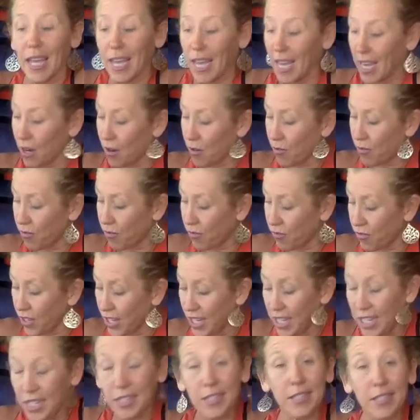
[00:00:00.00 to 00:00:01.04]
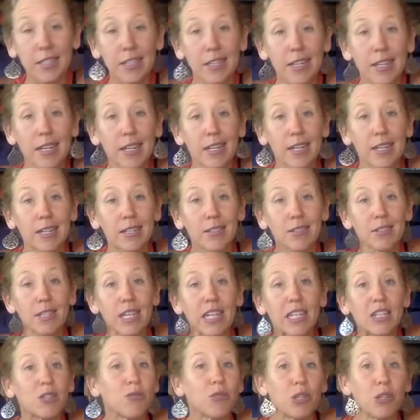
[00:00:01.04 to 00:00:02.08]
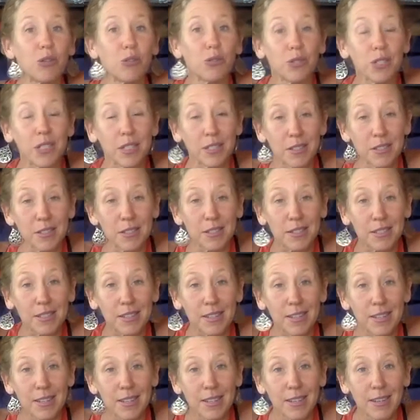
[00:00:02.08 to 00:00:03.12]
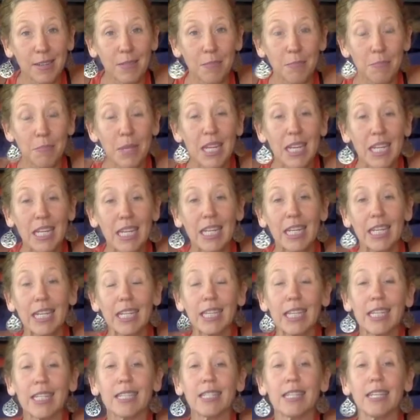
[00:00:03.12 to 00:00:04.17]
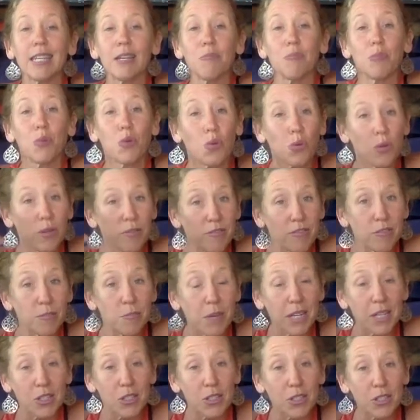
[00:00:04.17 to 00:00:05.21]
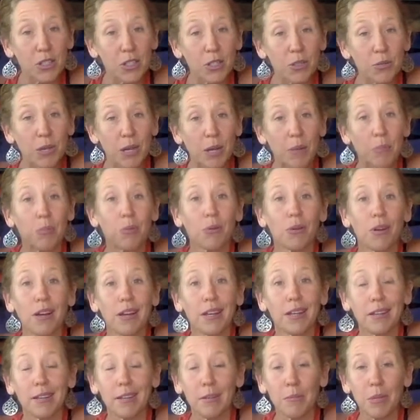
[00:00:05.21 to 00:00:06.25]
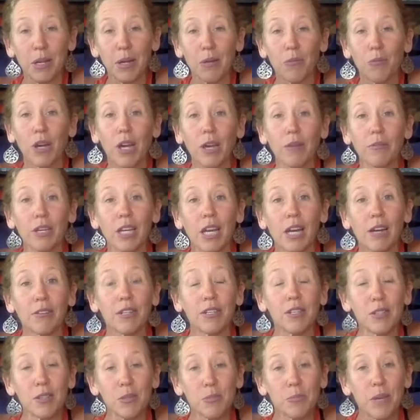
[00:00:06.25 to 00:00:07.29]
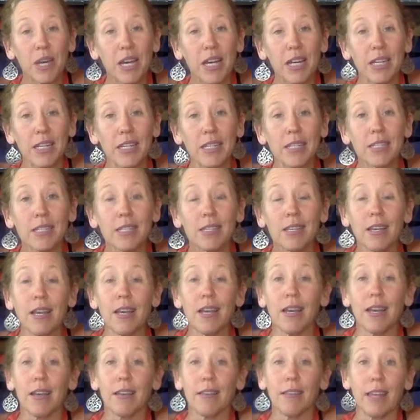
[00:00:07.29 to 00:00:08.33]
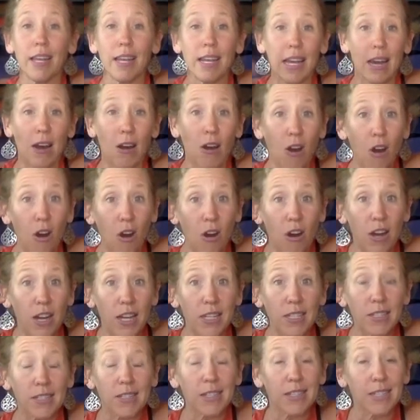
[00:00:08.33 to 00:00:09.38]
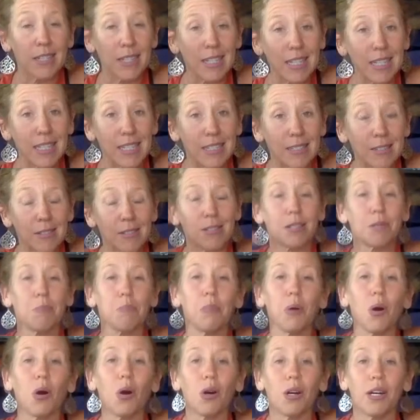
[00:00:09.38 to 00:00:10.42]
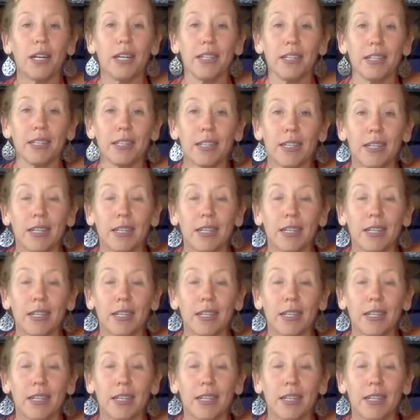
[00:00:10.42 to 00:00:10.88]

our feet are sensory organs, meaning they send more information to our brain about where we are in space than our eyes and ears combined.